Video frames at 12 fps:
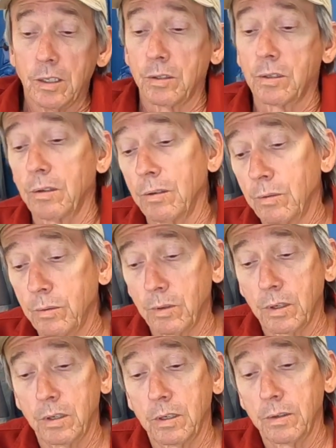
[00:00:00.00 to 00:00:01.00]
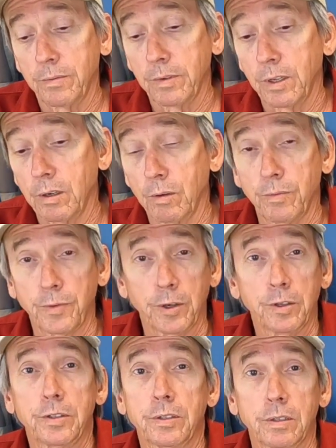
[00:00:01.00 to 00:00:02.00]
So, you know,
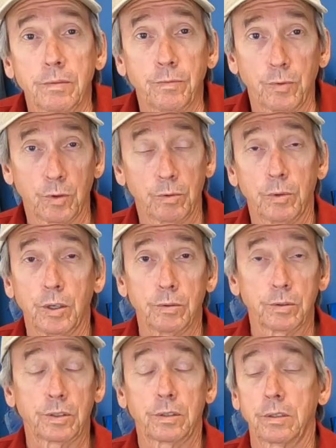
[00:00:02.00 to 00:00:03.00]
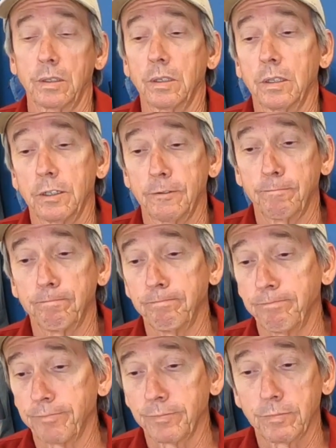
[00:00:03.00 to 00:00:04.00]
first and foremost,
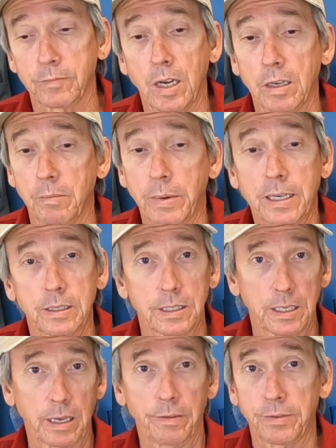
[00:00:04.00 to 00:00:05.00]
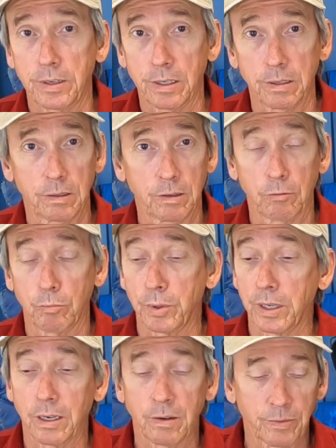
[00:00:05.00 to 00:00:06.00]
talk about safety a little
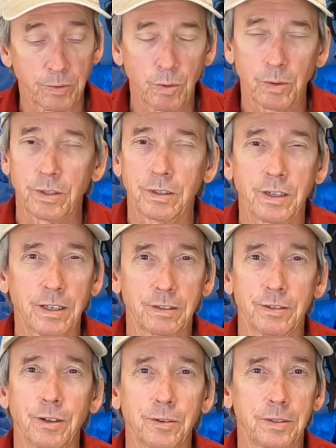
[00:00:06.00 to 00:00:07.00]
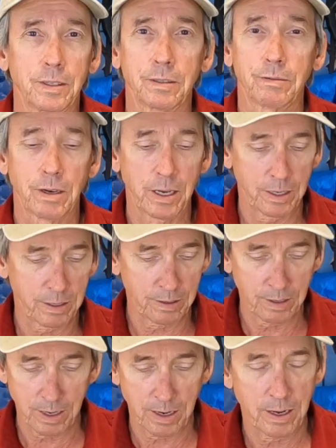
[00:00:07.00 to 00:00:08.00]
bit. Of course, you guys know this, right?
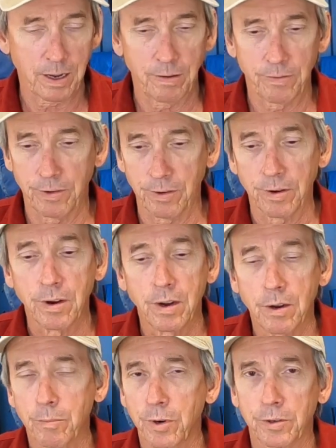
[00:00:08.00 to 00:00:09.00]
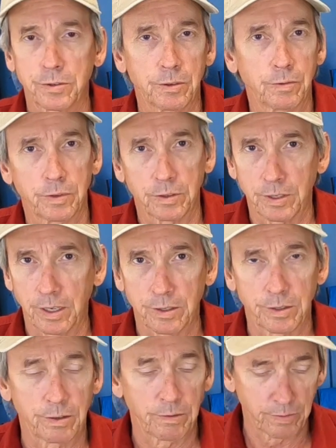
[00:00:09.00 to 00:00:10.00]
You got to have your personal
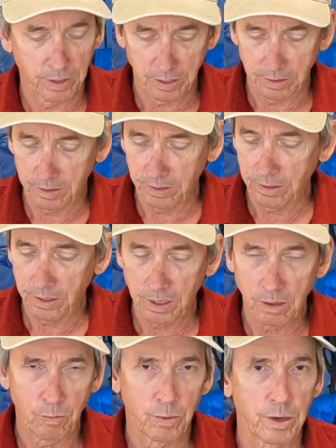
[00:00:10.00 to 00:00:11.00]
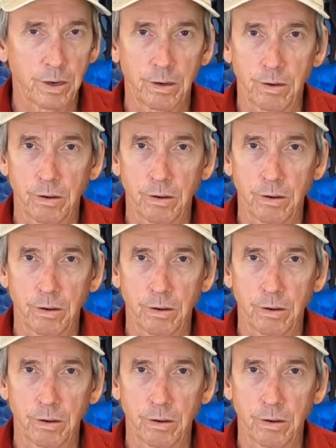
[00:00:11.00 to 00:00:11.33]
flotation device, and you got to wear a